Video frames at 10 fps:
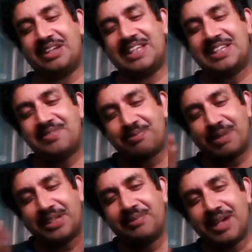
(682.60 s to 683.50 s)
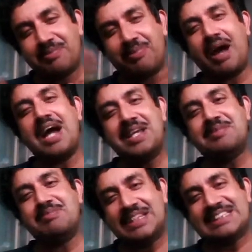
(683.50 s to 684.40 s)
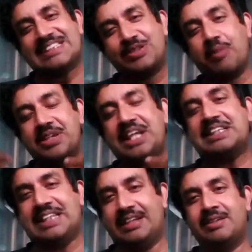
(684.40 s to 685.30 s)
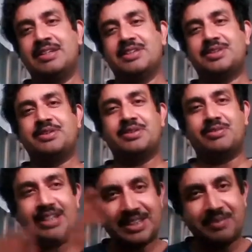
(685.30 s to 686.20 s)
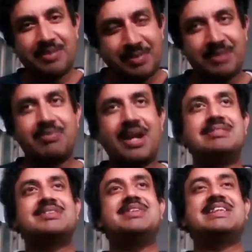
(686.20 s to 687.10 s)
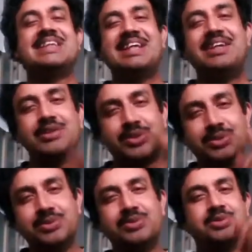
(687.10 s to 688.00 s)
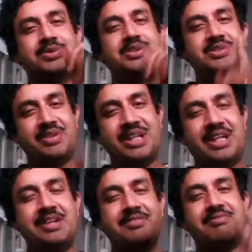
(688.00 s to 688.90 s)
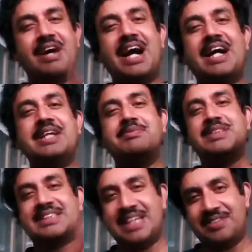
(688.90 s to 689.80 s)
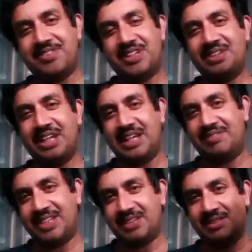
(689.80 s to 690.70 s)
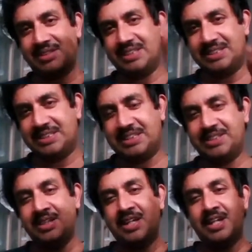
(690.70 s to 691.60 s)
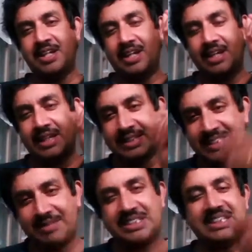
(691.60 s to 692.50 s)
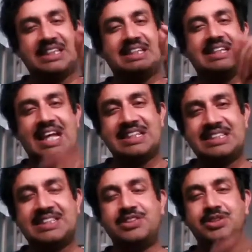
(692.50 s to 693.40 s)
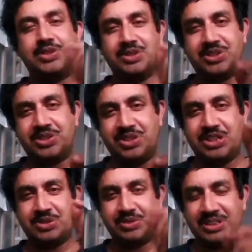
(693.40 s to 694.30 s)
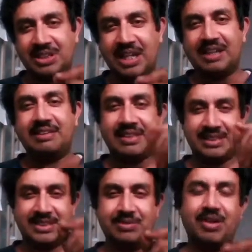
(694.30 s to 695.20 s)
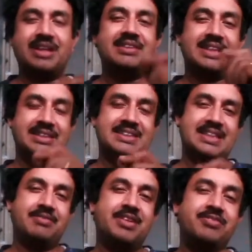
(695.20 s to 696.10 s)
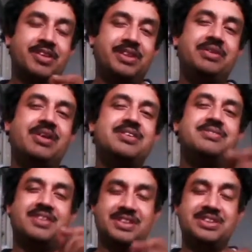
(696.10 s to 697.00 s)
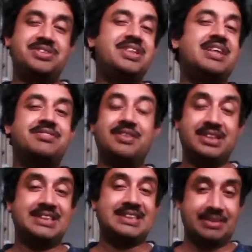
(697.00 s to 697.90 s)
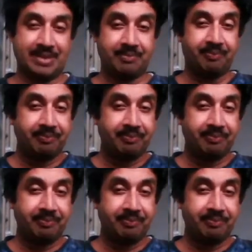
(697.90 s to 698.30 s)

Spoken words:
that if particular prime is dominating, so what are the 15 primes we are taking? 2, 3, 5, 7, 11, 13, 17, 19, 23, 29, 31, 37, 41, 43, and 47.